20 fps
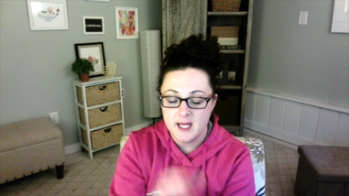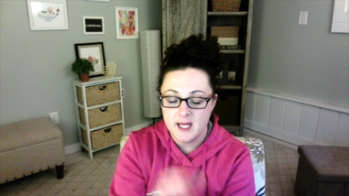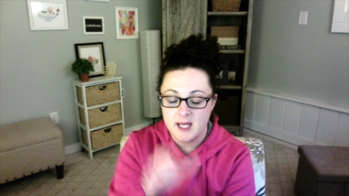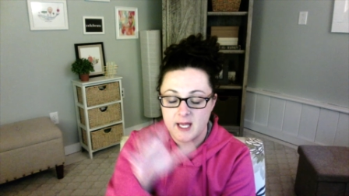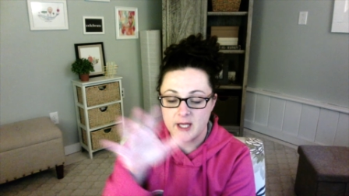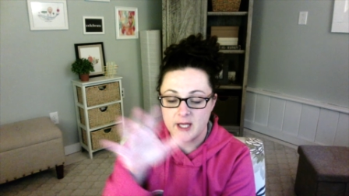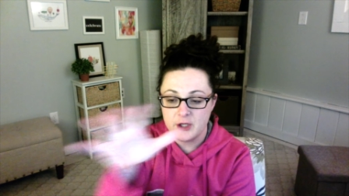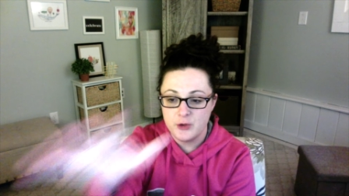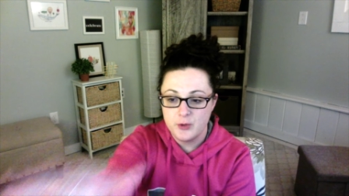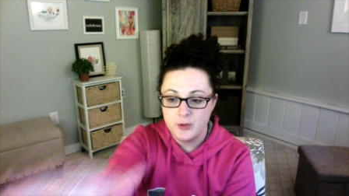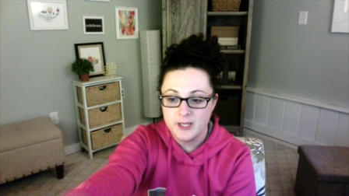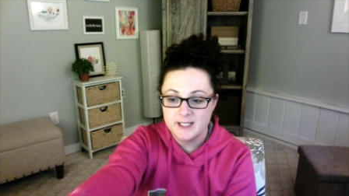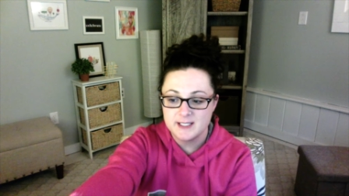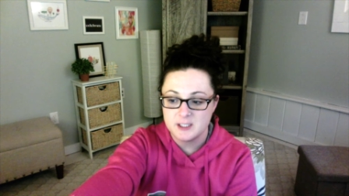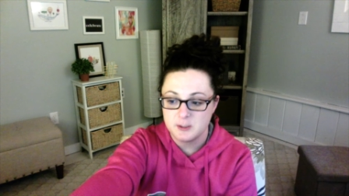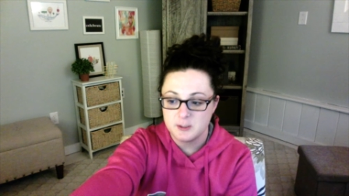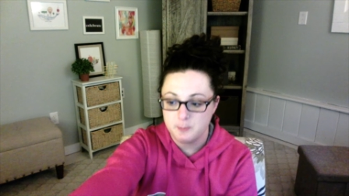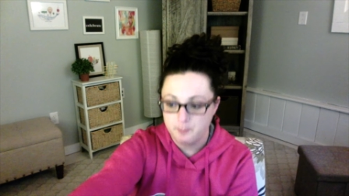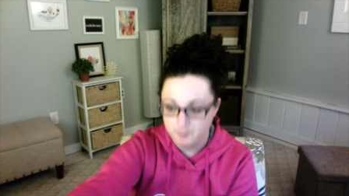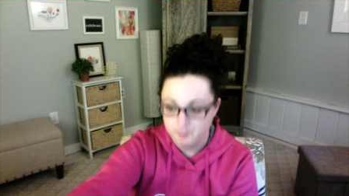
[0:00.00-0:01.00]
you get
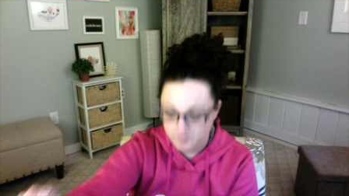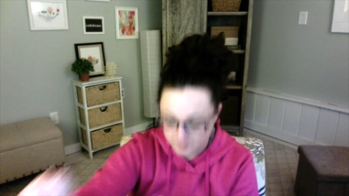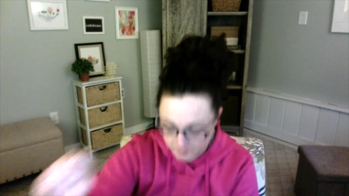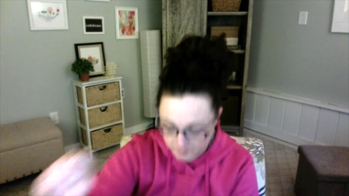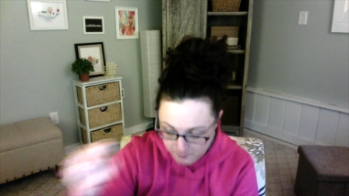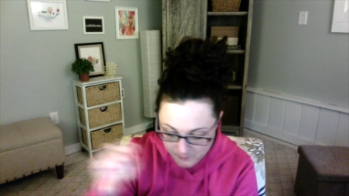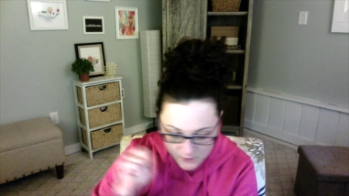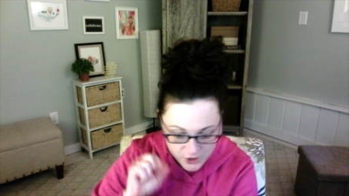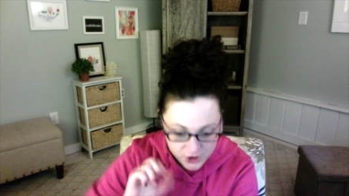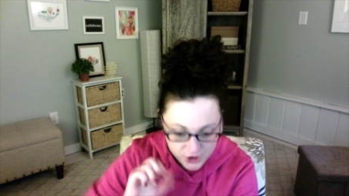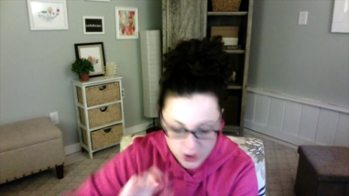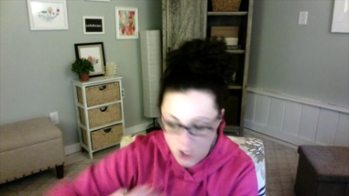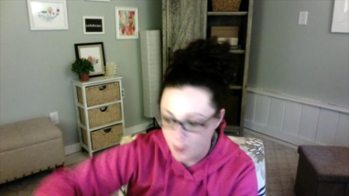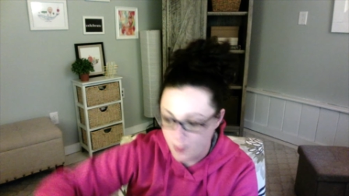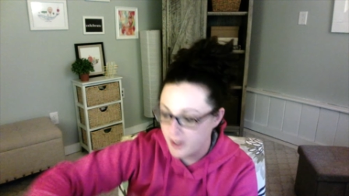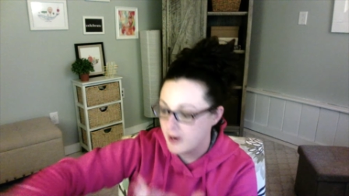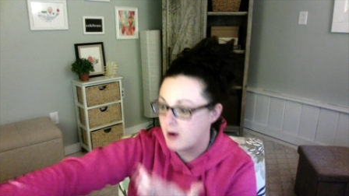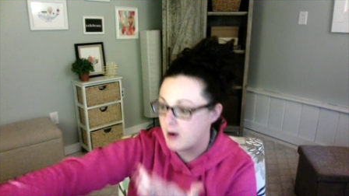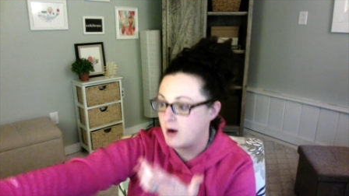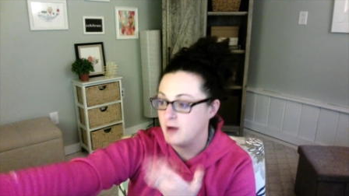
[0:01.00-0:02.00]
to show it
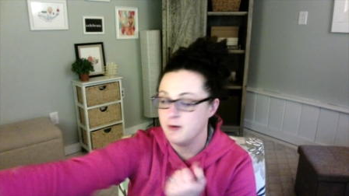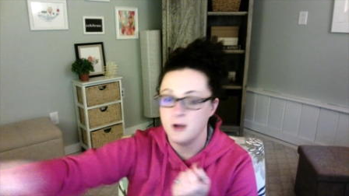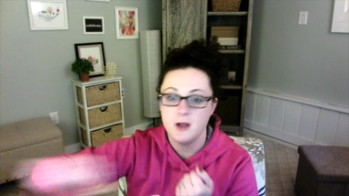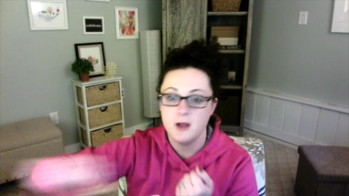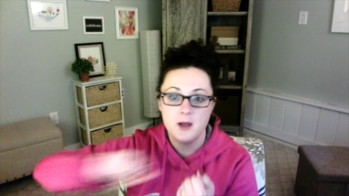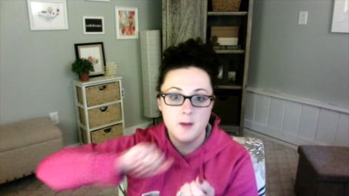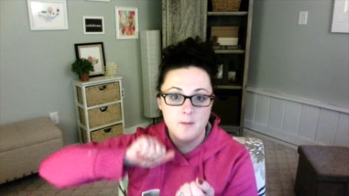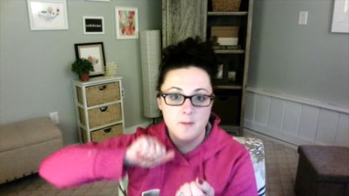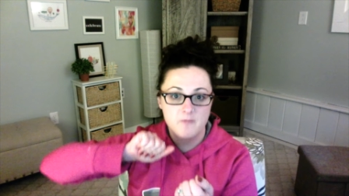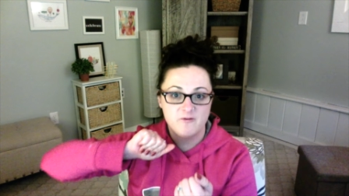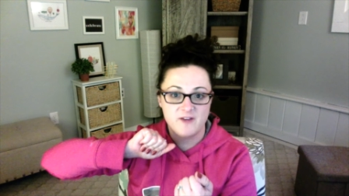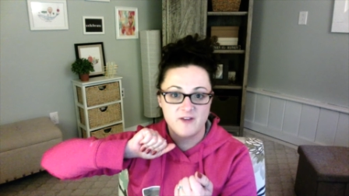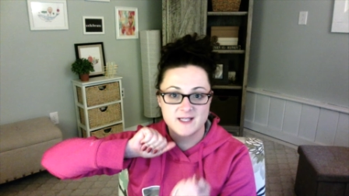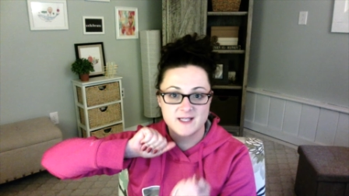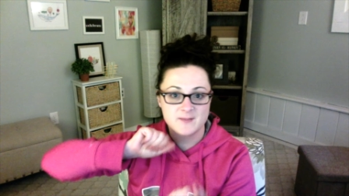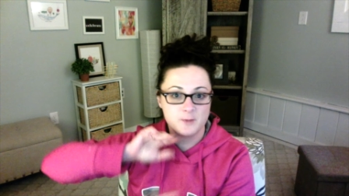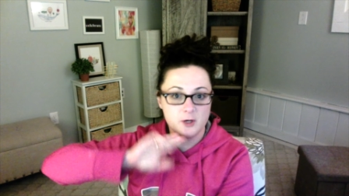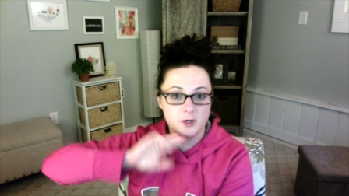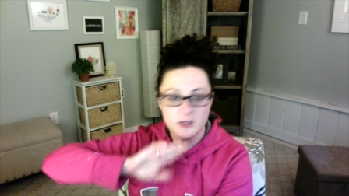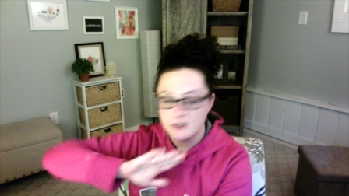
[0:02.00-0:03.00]
on
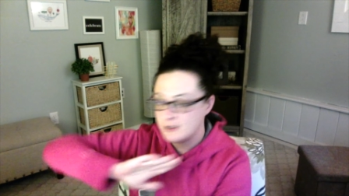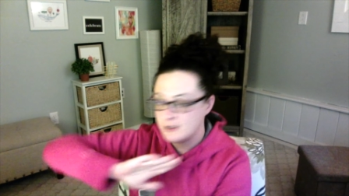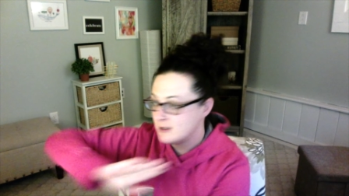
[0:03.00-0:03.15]
Facebook,